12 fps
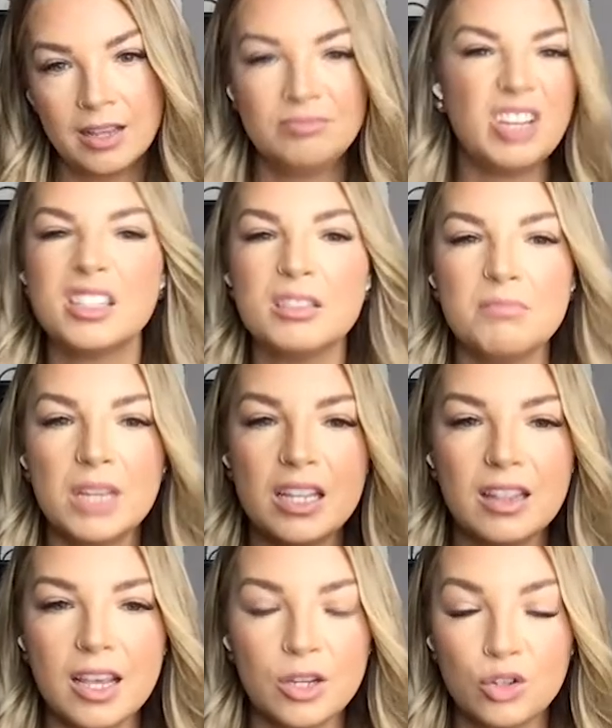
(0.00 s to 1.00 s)
Doesn't mean
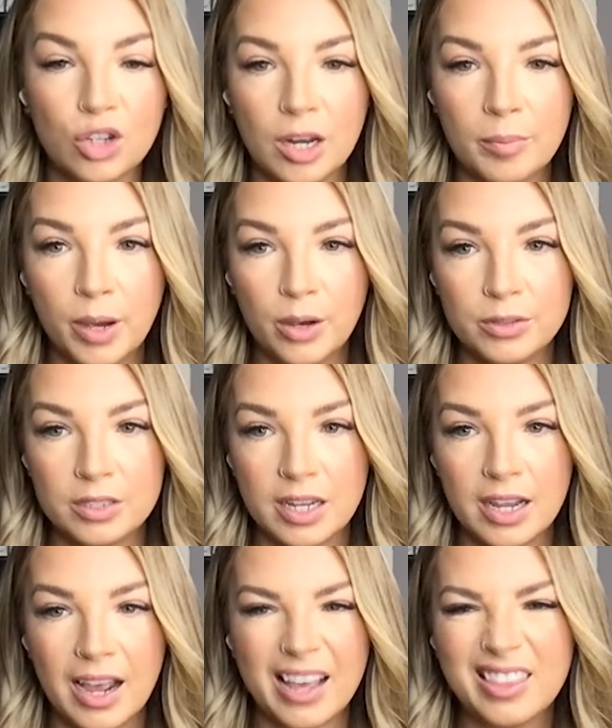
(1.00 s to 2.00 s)
that you shouldn't post
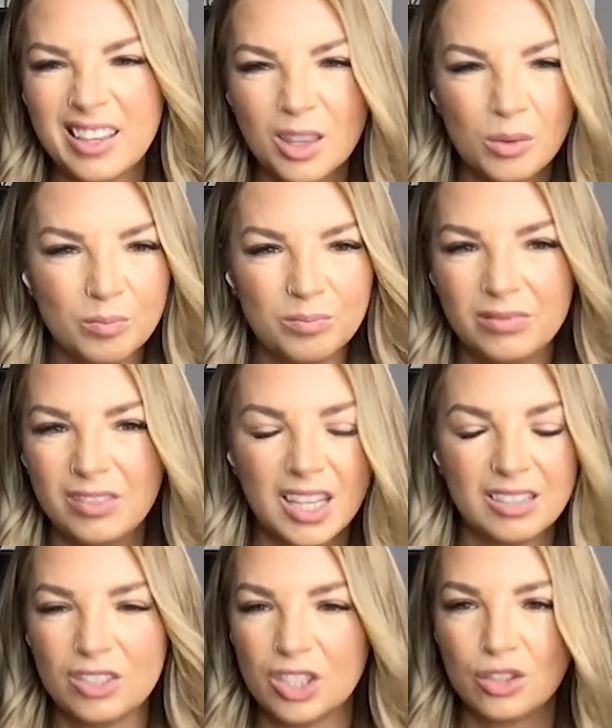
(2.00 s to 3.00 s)
it. I think
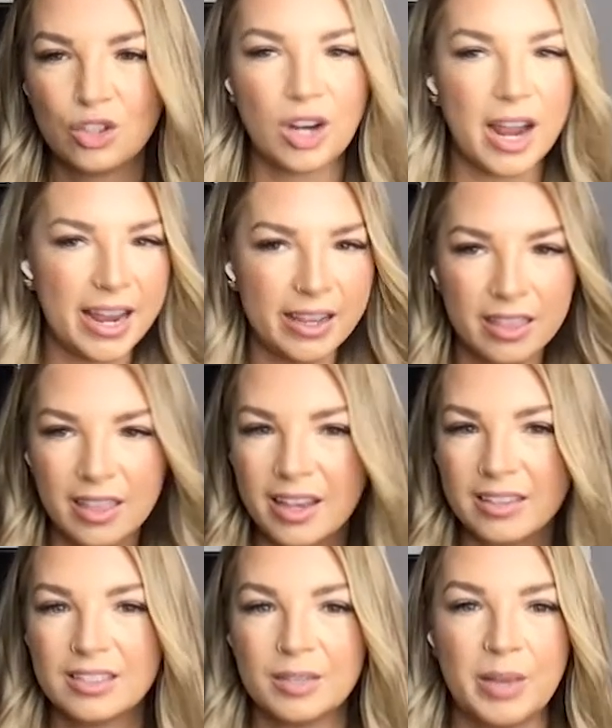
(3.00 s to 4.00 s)
that just trying
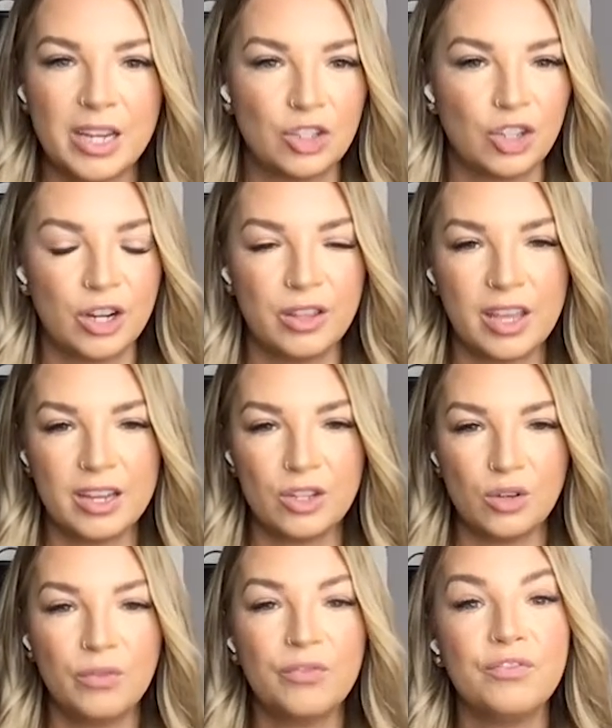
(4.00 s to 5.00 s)
things to make sure that
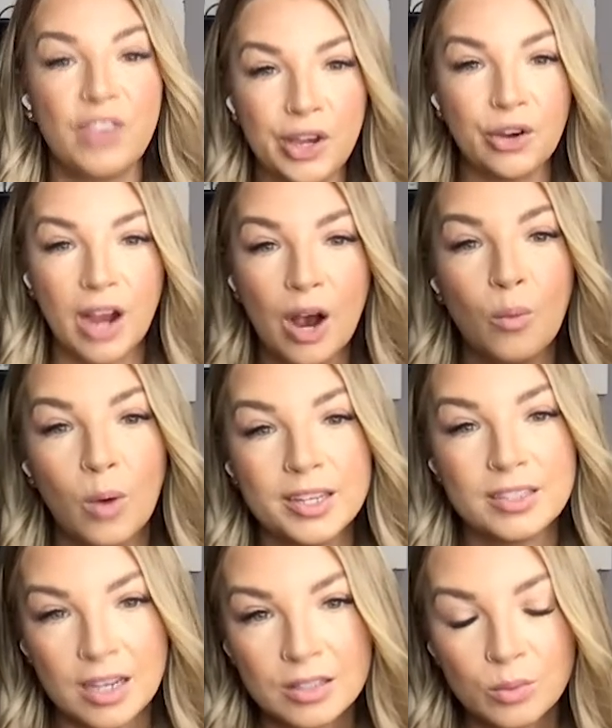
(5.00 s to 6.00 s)
you figure out what
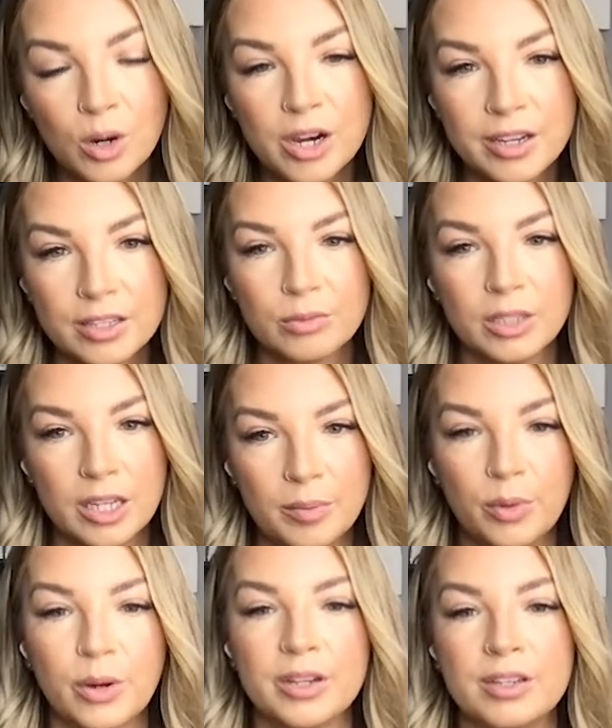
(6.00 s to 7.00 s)
does work is really
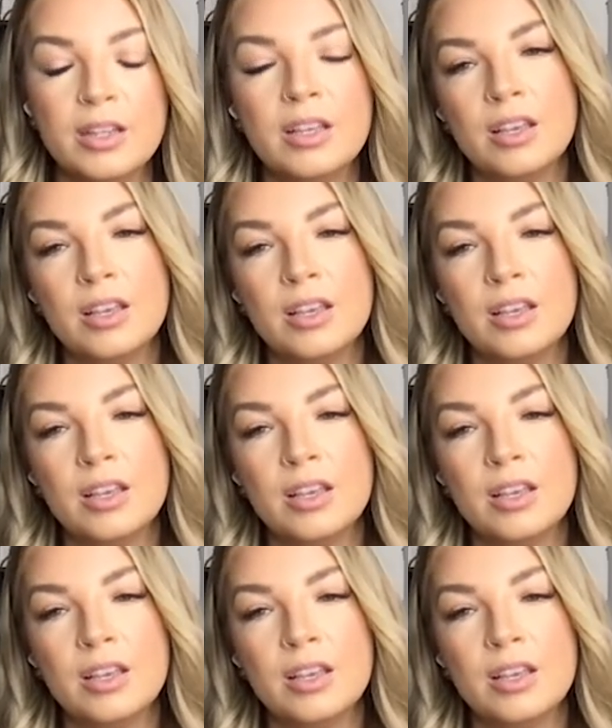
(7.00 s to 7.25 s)
important.